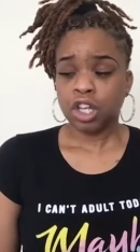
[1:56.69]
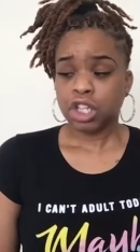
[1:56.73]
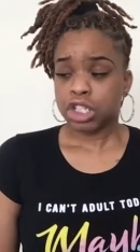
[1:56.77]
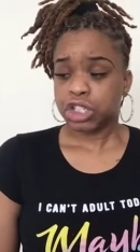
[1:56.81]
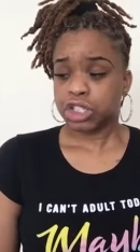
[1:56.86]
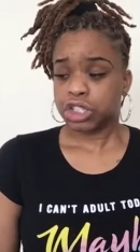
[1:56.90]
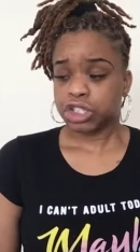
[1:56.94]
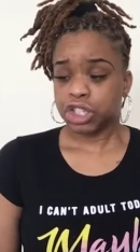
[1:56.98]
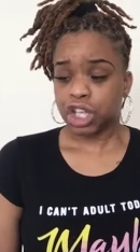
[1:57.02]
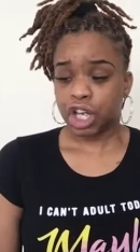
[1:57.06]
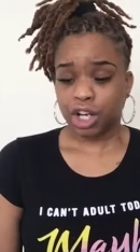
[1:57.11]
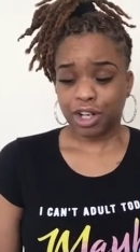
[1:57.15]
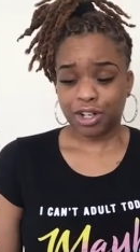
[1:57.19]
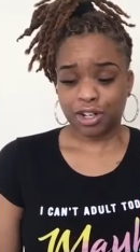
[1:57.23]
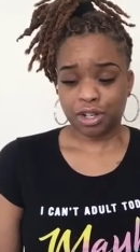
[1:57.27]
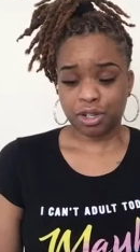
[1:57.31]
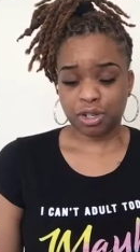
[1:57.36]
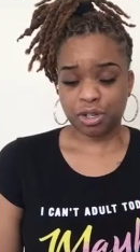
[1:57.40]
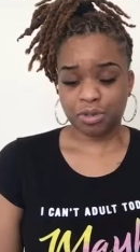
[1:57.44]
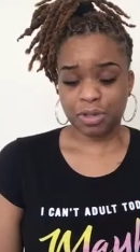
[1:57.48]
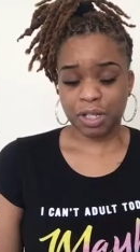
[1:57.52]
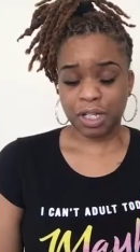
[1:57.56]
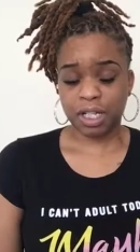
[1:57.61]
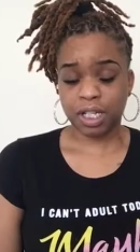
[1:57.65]

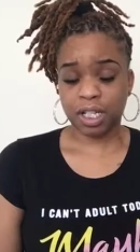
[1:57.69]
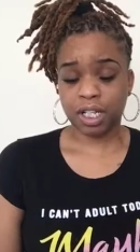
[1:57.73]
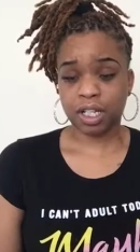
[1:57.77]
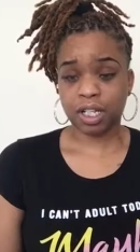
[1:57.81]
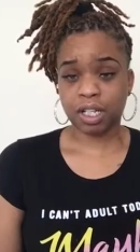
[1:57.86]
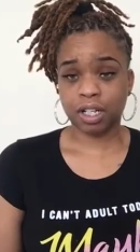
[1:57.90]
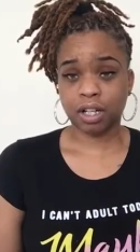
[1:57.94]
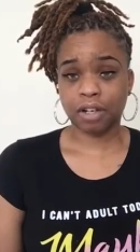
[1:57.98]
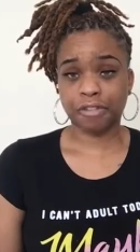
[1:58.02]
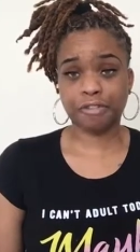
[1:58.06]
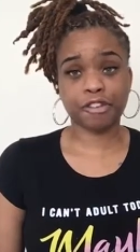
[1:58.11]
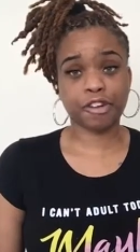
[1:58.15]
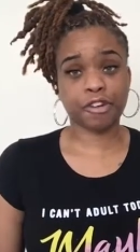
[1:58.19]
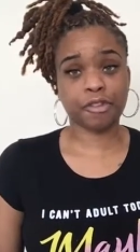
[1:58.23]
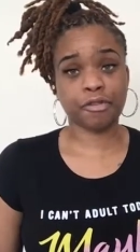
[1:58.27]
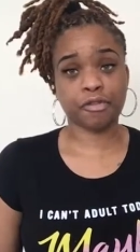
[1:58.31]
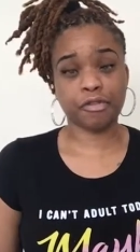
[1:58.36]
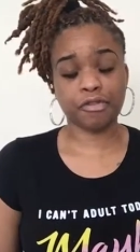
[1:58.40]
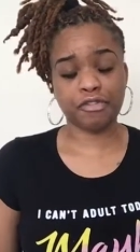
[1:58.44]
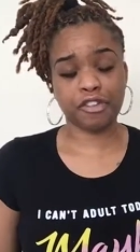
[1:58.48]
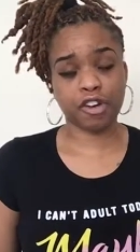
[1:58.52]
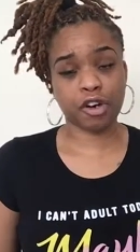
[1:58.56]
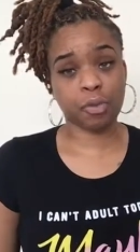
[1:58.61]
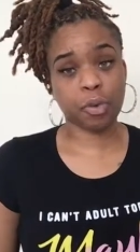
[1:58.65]
So, for
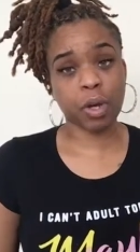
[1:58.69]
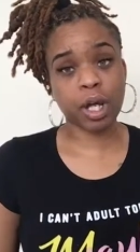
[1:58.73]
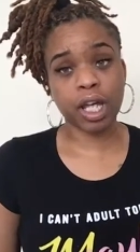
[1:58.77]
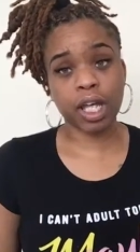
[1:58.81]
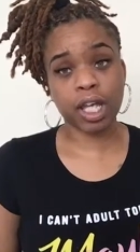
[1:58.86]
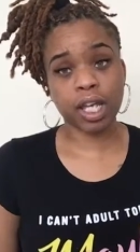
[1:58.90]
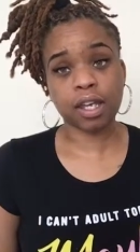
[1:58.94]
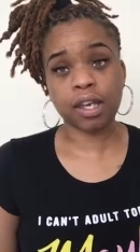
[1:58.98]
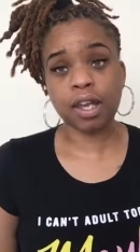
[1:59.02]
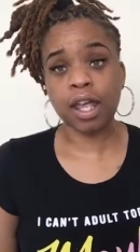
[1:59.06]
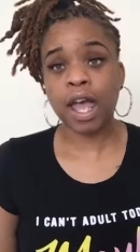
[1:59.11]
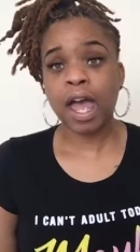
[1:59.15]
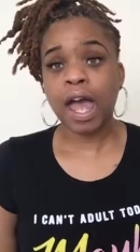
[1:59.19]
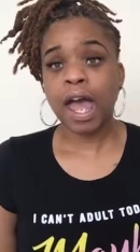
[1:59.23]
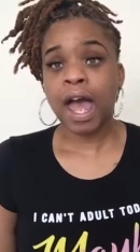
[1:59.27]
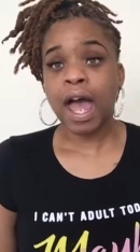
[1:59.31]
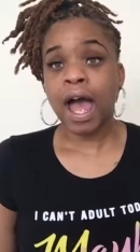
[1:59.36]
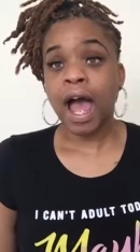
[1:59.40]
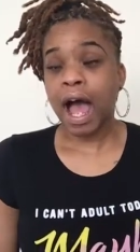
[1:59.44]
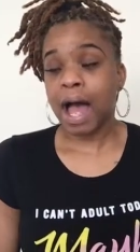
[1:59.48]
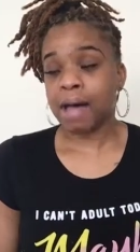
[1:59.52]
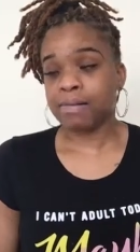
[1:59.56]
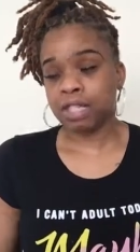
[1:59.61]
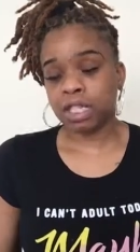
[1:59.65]
for one,
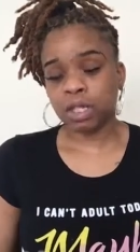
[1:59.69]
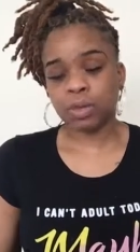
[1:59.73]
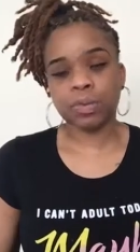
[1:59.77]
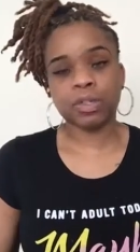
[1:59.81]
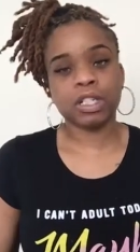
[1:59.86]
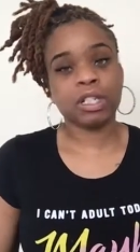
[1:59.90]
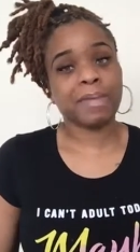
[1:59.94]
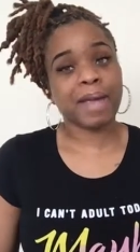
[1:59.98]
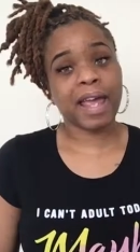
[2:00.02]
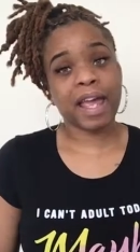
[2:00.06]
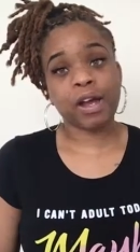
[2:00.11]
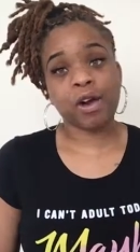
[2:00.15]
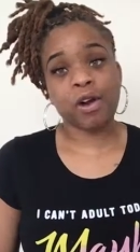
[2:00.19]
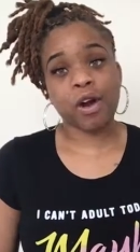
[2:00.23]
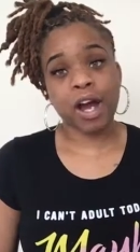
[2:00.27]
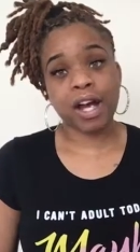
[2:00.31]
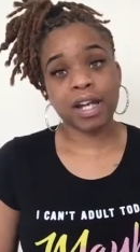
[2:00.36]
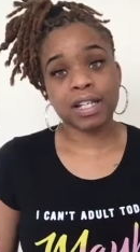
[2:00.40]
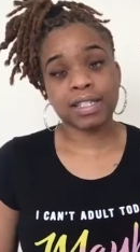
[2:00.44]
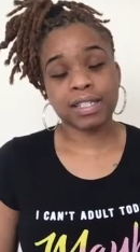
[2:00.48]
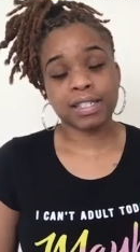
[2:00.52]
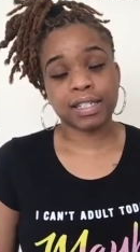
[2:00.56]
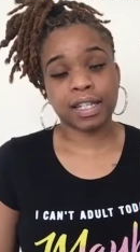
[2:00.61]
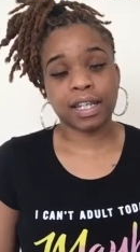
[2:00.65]
I was in a really bad car
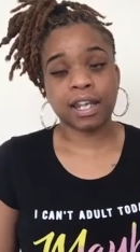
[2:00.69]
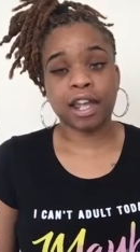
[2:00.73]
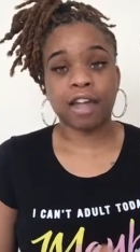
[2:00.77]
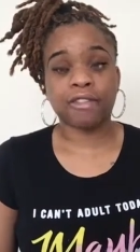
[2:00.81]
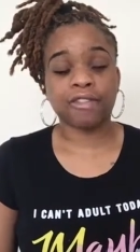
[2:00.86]
accident.